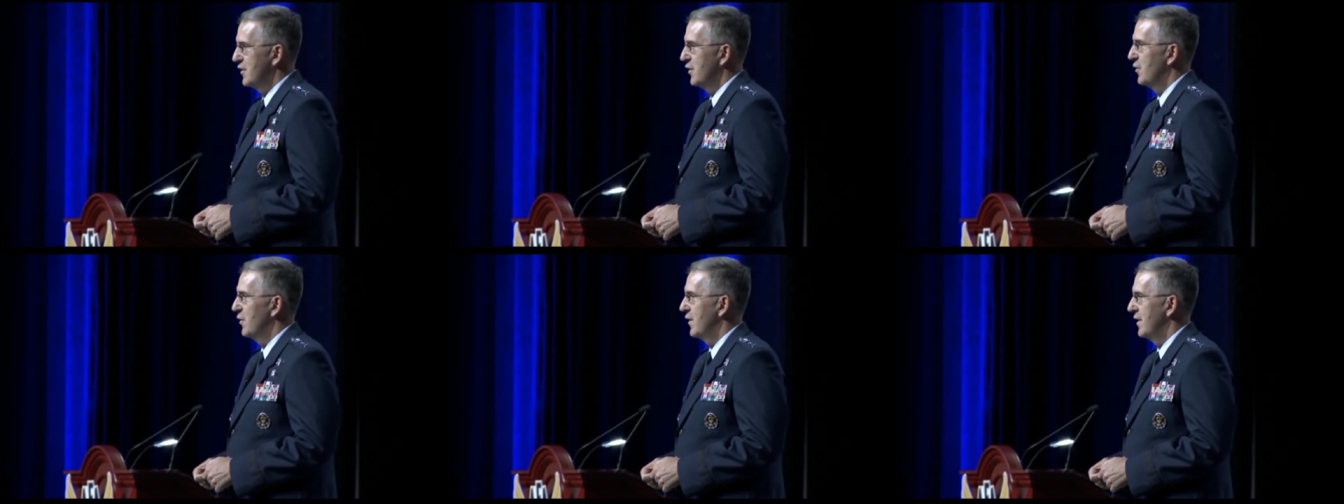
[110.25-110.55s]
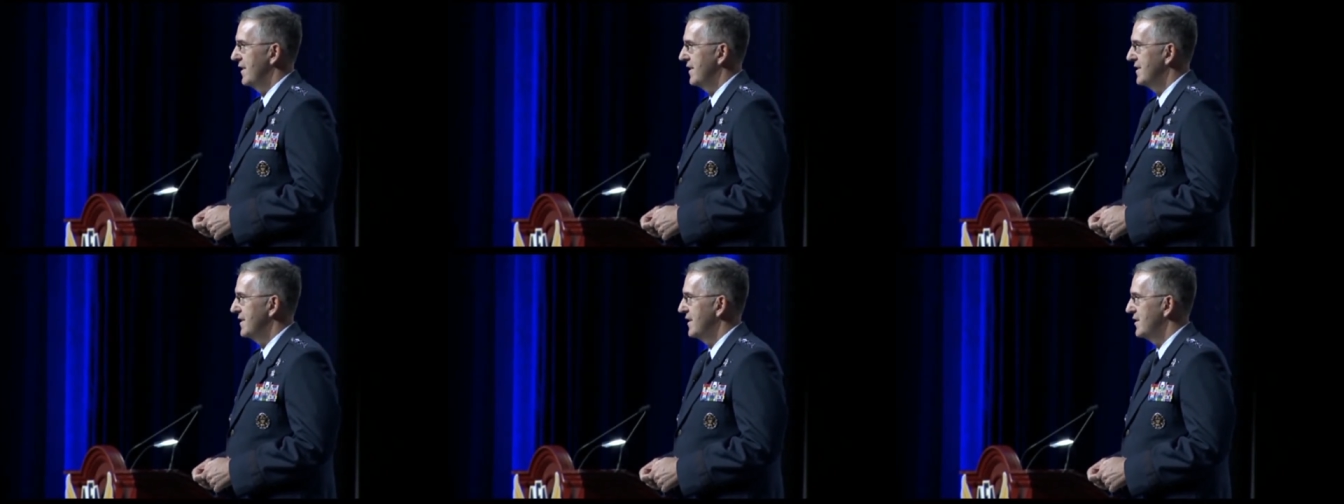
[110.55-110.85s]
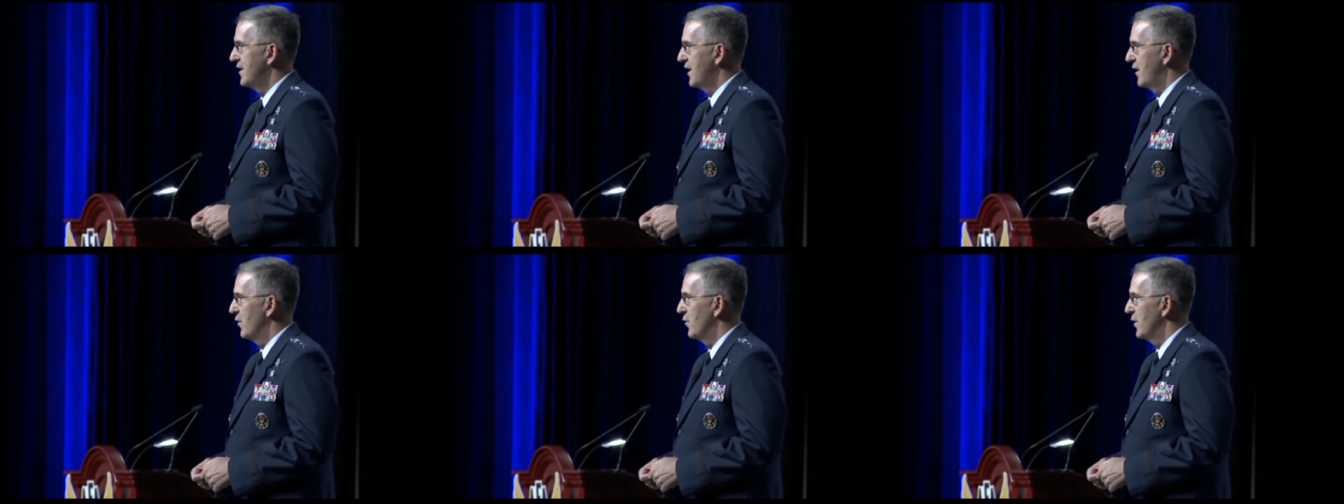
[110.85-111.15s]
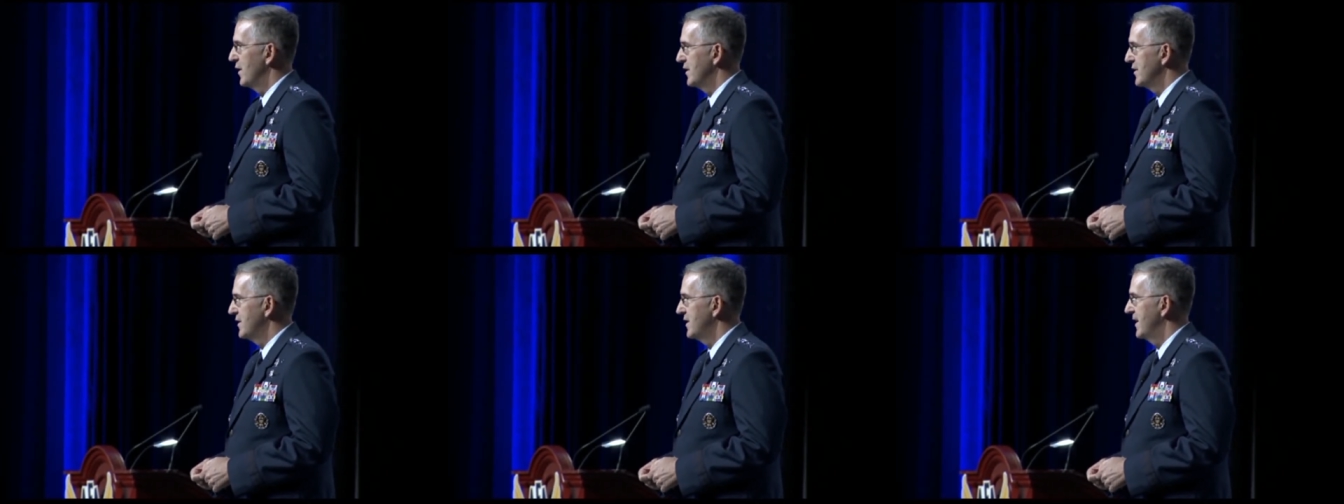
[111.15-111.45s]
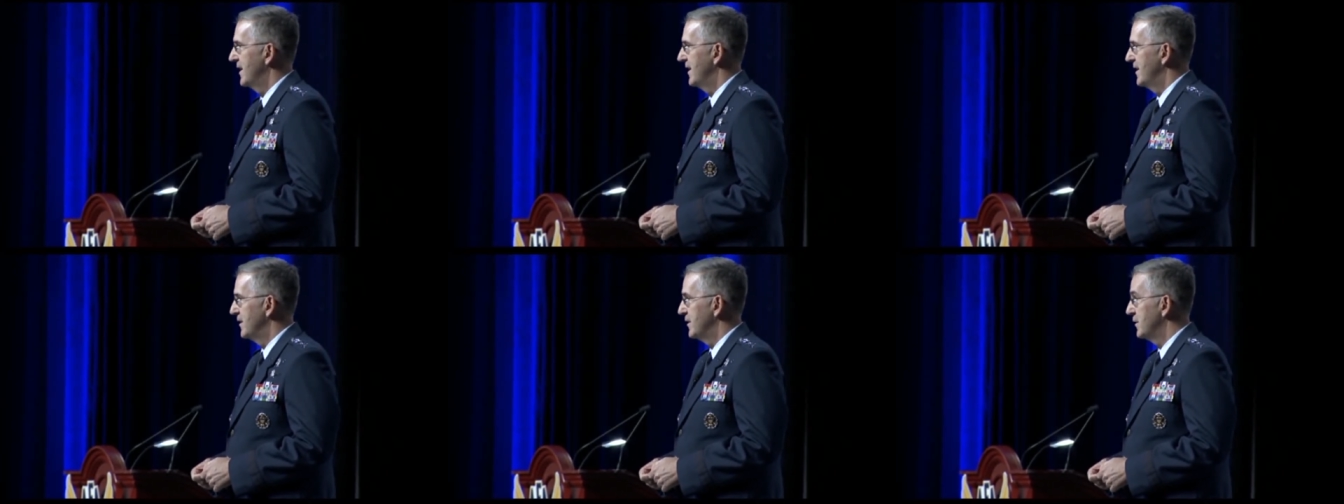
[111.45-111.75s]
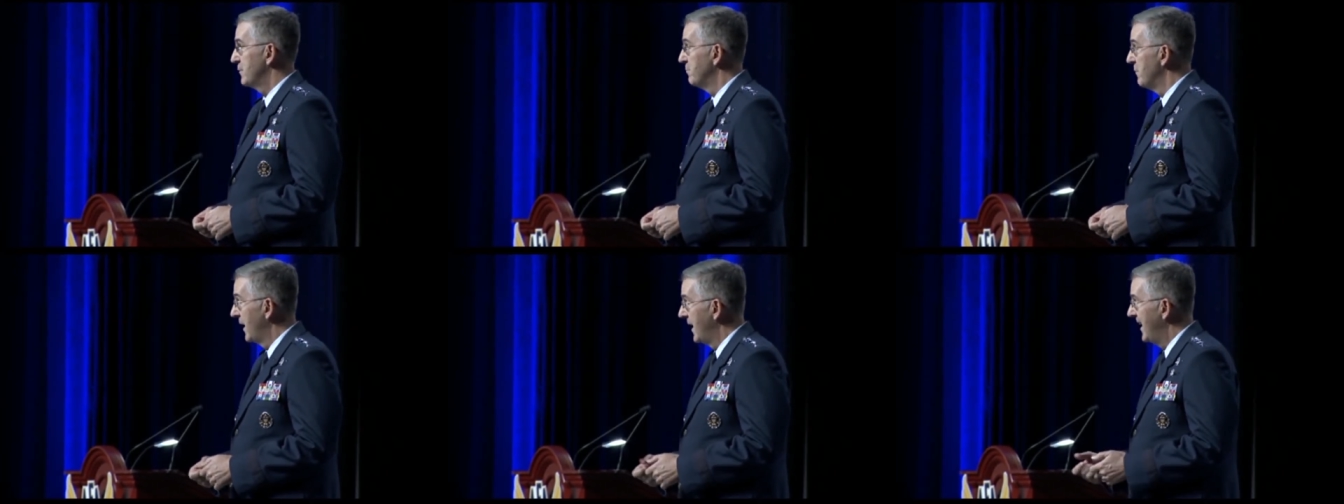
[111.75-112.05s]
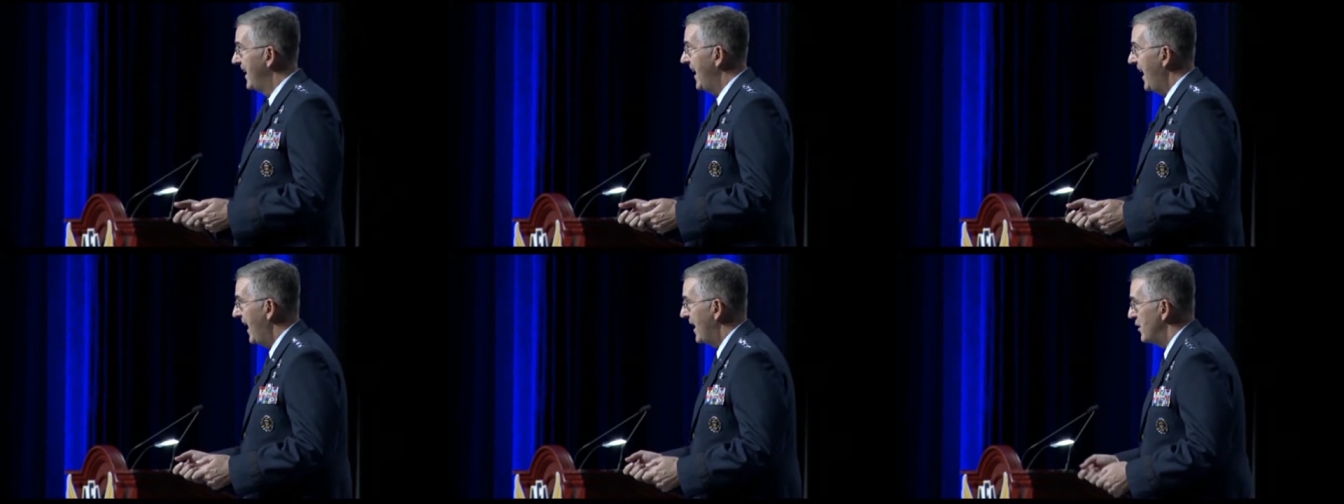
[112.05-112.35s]
the stories that General Welsh
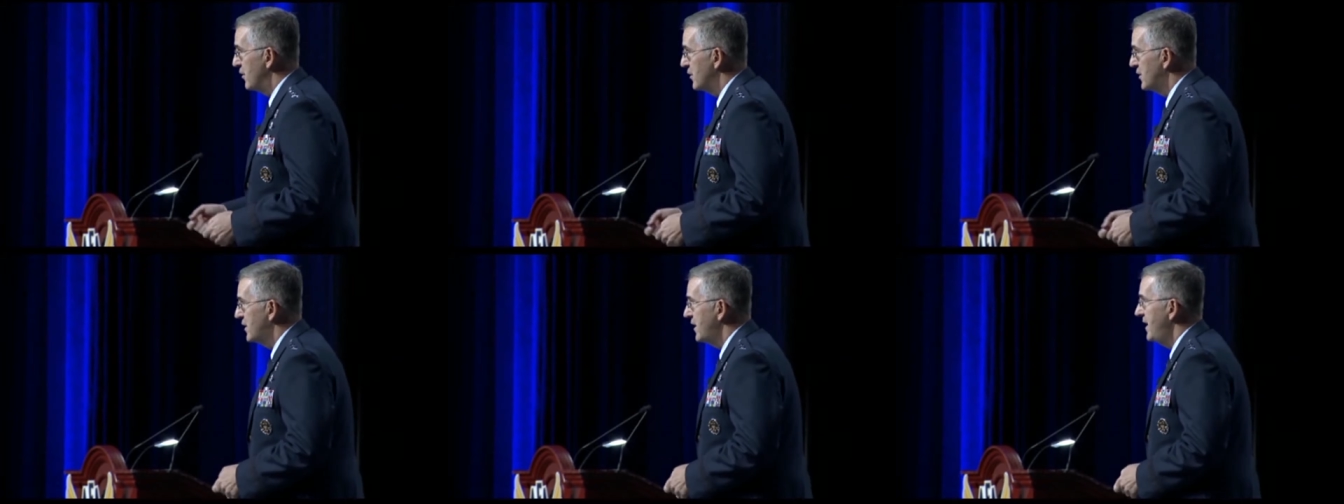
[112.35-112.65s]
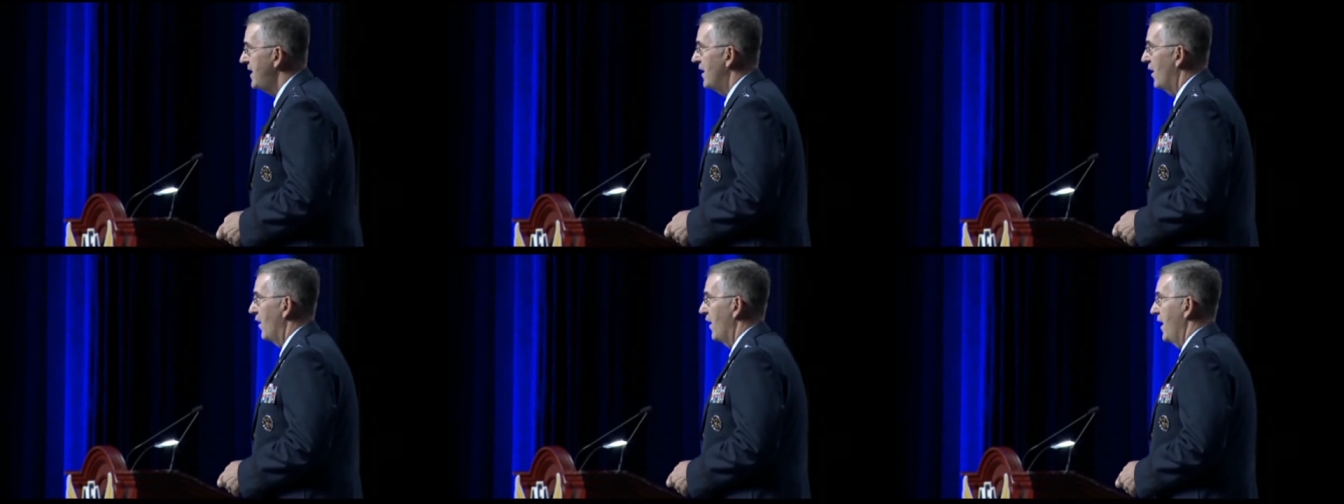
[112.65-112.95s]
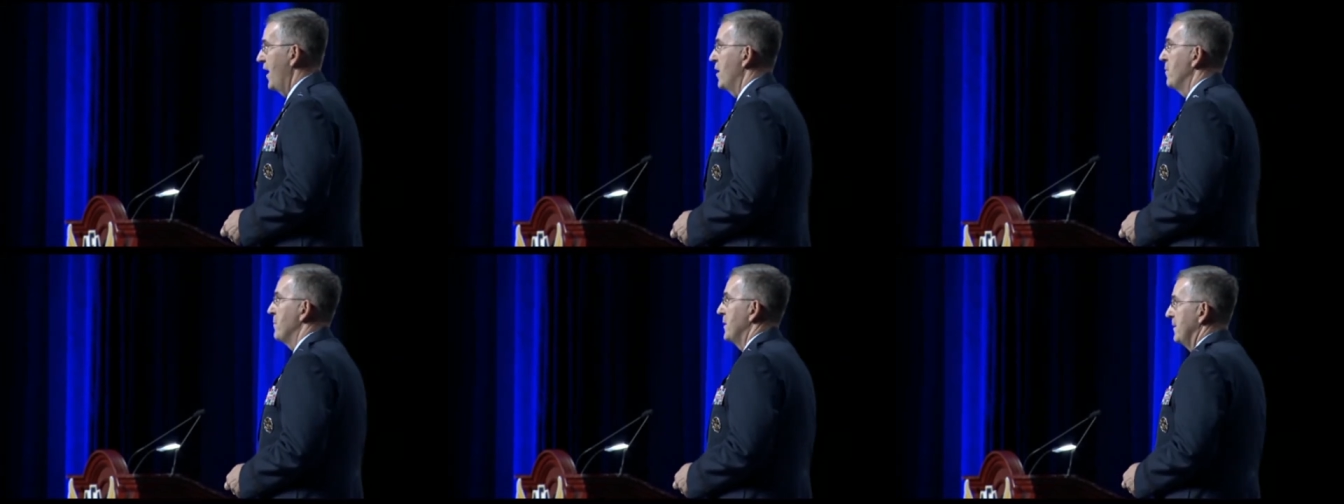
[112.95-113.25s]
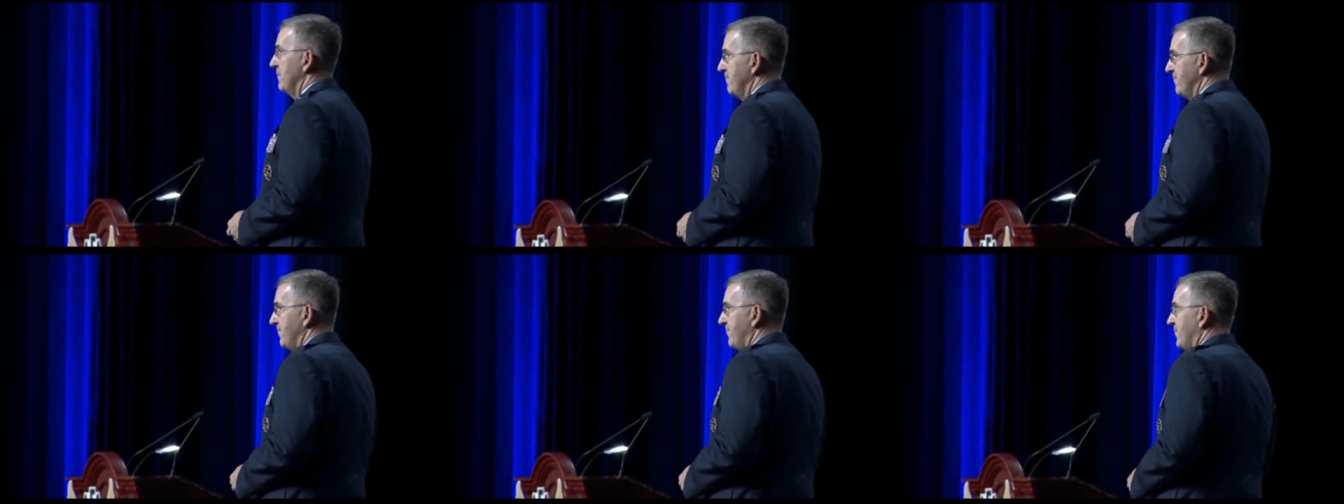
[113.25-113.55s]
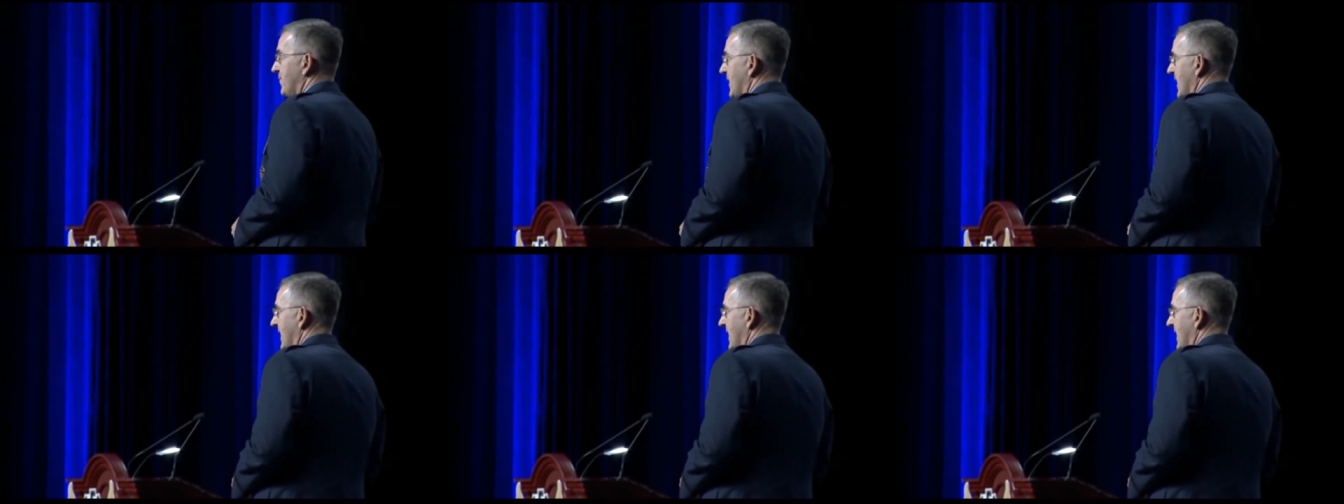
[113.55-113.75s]
tells and you see our airmen,